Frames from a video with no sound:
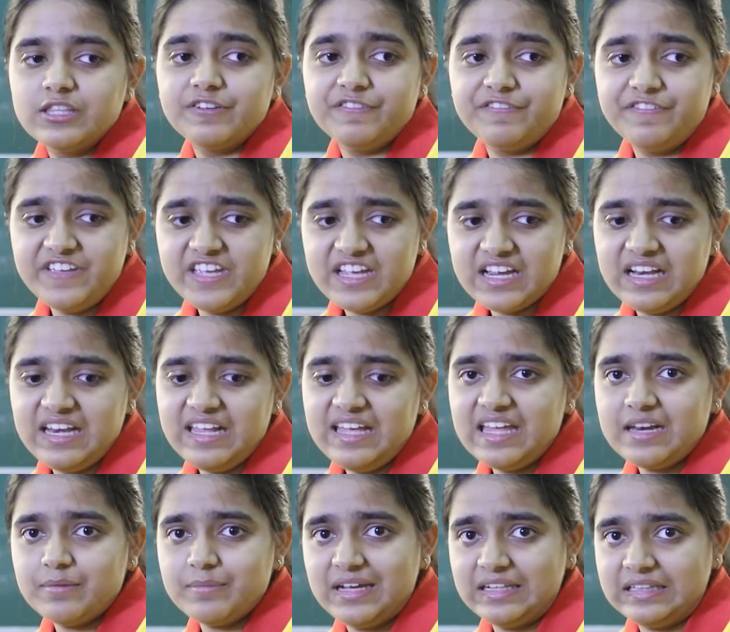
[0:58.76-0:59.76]
The
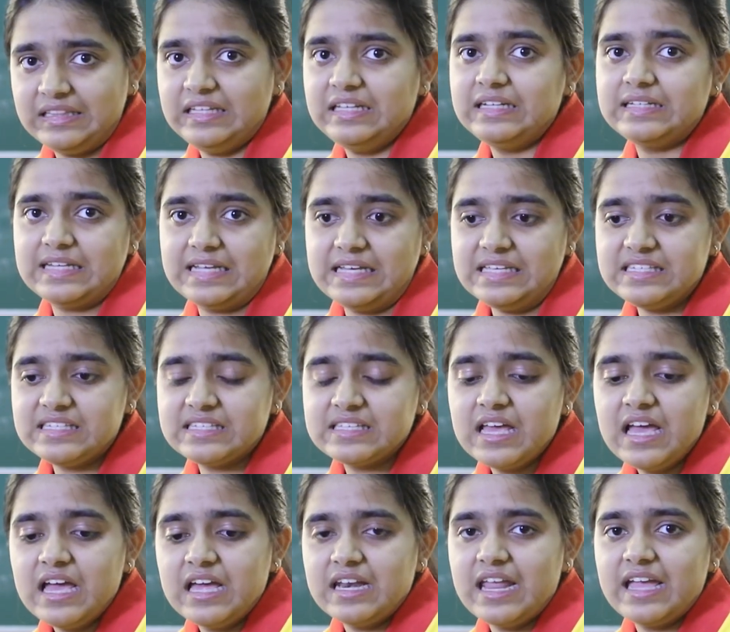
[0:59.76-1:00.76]
weekly and monthly tests
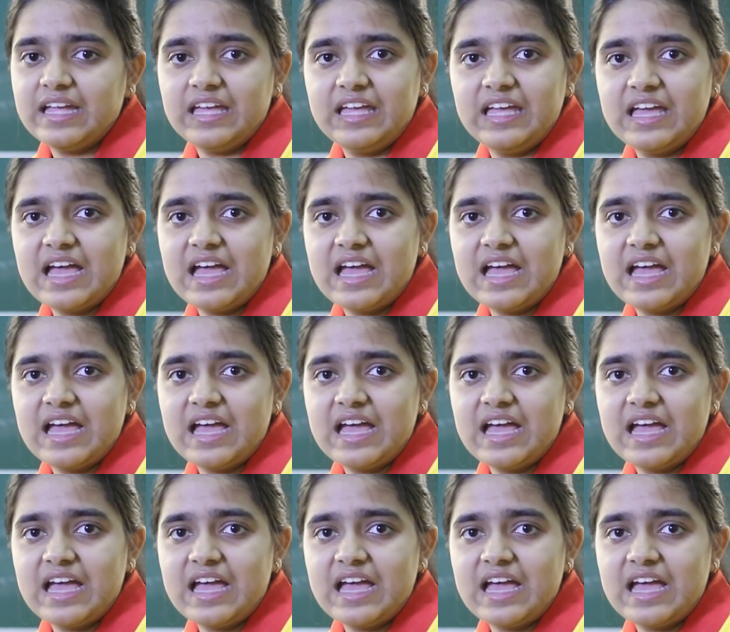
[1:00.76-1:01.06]
like